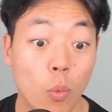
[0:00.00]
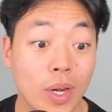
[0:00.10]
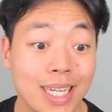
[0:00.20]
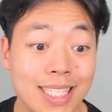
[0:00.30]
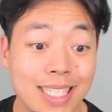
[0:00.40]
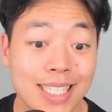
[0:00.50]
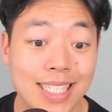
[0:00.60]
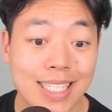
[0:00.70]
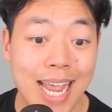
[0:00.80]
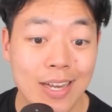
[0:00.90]
What is the
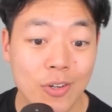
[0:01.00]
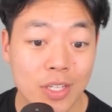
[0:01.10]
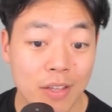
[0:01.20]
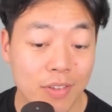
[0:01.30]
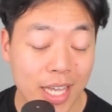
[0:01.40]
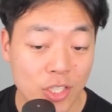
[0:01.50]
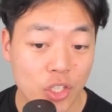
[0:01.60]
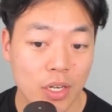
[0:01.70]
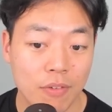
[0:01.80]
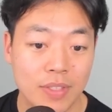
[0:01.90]
standard
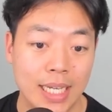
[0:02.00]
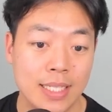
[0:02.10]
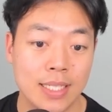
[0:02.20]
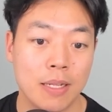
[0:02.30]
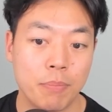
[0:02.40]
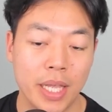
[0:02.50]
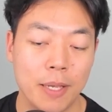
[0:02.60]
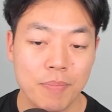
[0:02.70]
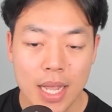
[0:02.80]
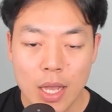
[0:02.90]
deviation of data set B?
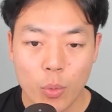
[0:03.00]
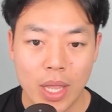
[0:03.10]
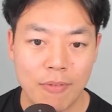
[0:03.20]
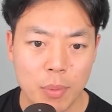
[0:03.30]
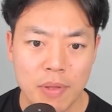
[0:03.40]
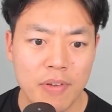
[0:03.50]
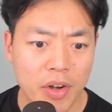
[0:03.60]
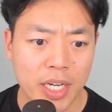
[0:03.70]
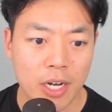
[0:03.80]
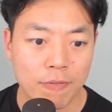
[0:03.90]
We have to be
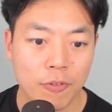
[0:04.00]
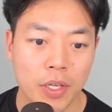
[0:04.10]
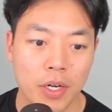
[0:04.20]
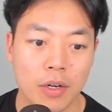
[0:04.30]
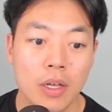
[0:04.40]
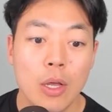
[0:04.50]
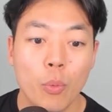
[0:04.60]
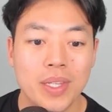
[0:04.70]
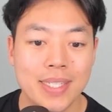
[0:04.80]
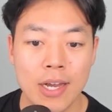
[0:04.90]
very careful here.
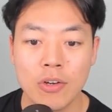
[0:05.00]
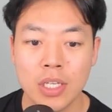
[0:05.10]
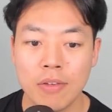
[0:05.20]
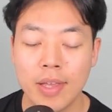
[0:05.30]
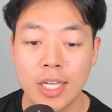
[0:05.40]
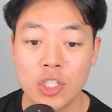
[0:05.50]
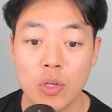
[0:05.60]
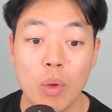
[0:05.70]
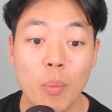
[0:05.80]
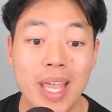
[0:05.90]
With standard
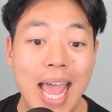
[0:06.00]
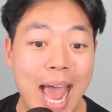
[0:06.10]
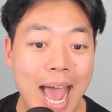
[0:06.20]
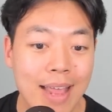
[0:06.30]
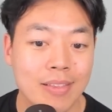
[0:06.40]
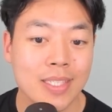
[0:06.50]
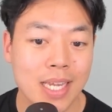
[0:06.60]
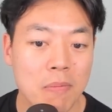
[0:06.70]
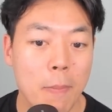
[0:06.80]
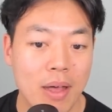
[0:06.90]
deviation, when we add the
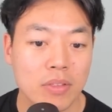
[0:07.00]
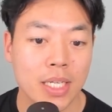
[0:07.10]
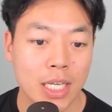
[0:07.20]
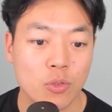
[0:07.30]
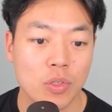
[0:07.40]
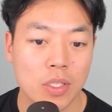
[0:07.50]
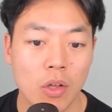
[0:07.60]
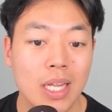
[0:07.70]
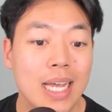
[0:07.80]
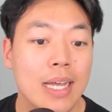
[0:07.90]
same amount to each
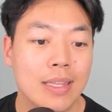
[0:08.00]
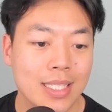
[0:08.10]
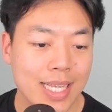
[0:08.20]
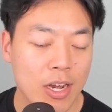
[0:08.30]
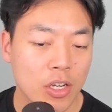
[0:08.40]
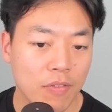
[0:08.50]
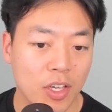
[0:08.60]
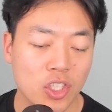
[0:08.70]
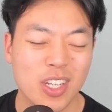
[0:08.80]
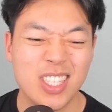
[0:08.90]
result, the standard
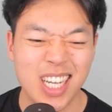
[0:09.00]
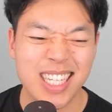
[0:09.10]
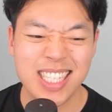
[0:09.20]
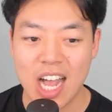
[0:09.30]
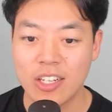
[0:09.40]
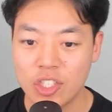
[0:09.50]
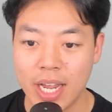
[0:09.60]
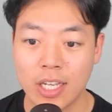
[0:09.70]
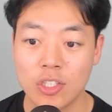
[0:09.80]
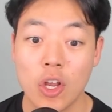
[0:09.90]
deviation does not
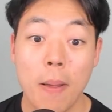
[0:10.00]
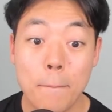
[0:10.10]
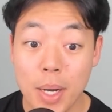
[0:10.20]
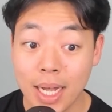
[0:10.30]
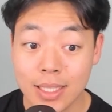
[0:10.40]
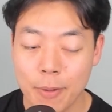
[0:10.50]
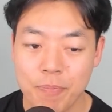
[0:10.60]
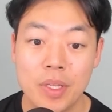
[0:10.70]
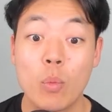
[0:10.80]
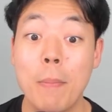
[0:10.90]
change. But
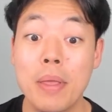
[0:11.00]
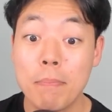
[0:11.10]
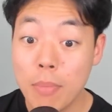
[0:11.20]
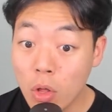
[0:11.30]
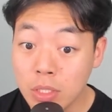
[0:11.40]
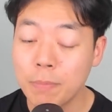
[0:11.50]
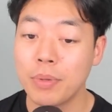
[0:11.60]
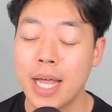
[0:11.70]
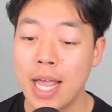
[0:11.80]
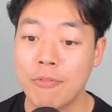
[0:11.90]
when we
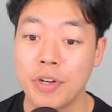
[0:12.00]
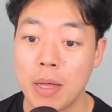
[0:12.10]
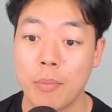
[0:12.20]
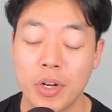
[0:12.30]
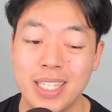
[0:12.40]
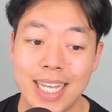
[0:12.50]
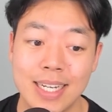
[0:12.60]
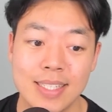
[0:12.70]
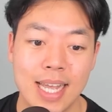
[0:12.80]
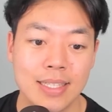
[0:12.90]
multiply every number in a data
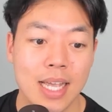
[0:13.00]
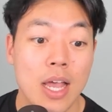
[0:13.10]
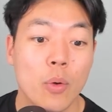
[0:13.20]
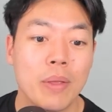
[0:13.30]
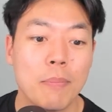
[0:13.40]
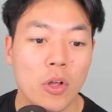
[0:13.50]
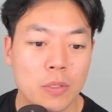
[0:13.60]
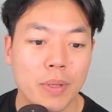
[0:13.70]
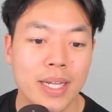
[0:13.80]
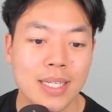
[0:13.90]
set, we
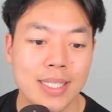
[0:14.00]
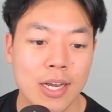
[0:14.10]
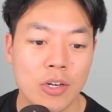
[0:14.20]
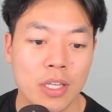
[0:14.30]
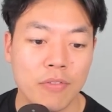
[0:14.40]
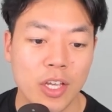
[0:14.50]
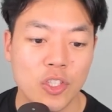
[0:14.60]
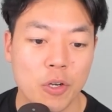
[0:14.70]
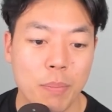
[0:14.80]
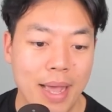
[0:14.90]
multiply the standard
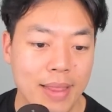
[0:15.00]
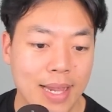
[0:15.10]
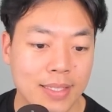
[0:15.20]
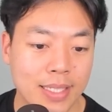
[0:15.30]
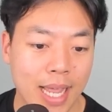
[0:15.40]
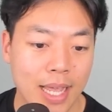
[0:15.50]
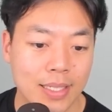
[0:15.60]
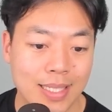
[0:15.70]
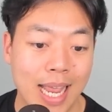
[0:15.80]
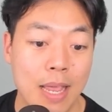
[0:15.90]
deviation by that
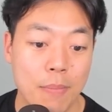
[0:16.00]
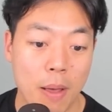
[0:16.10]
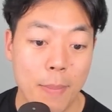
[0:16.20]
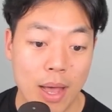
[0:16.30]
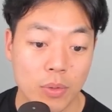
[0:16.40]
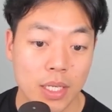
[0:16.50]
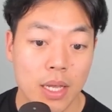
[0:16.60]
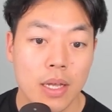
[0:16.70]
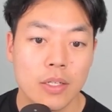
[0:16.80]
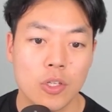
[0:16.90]
same amount.
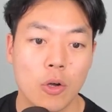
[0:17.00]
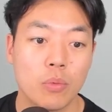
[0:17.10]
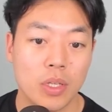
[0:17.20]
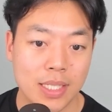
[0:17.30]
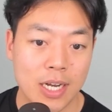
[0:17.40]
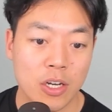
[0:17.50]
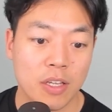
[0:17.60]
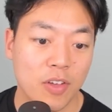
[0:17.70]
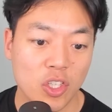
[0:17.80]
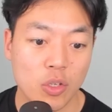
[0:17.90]
So the standard
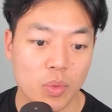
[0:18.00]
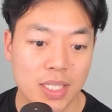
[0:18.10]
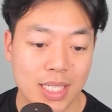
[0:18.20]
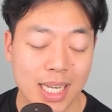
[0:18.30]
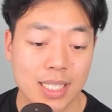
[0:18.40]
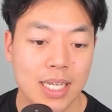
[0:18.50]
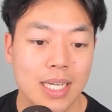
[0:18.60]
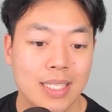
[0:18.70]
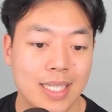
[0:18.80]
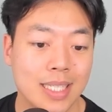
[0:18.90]
deviation was 6.
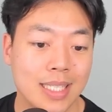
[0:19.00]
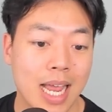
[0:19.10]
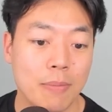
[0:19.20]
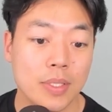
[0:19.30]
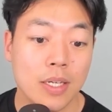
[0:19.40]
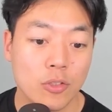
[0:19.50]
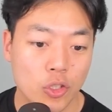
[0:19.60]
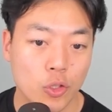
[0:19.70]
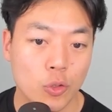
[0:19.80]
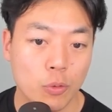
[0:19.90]
6 times
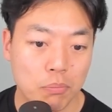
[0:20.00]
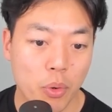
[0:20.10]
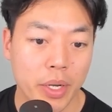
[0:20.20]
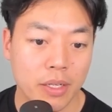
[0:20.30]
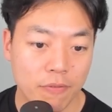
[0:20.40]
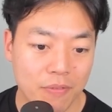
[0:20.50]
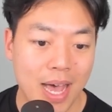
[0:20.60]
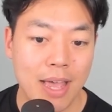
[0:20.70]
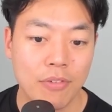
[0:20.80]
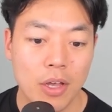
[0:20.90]

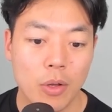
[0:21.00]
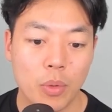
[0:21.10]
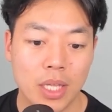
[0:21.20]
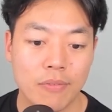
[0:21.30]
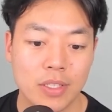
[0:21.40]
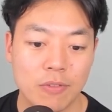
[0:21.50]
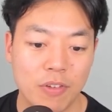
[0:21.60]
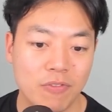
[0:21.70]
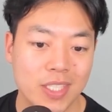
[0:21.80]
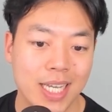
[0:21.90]
2.5 will give us
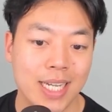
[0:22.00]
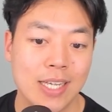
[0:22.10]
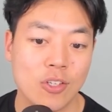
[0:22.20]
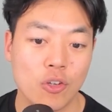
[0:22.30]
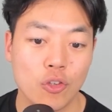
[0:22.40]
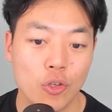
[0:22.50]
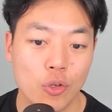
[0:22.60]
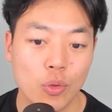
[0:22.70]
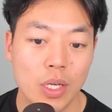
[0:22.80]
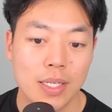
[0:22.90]
15 as our
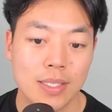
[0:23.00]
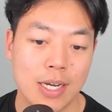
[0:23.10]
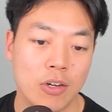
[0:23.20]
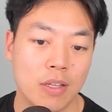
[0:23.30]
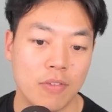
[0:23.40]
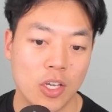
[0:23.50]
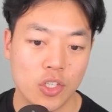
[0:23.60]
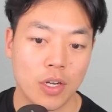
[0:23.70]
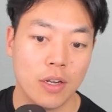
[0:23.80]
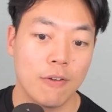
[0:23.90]
new standard
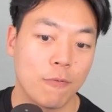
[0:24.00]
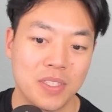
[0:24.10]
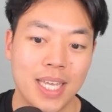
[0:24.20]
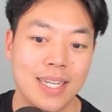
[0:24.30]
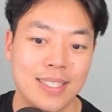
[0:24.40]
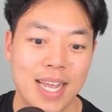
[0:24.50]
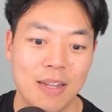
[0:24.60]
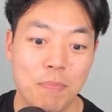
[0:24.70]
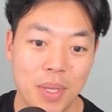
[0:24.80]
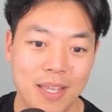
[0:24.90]
deviation for data set
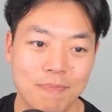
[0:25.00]
B.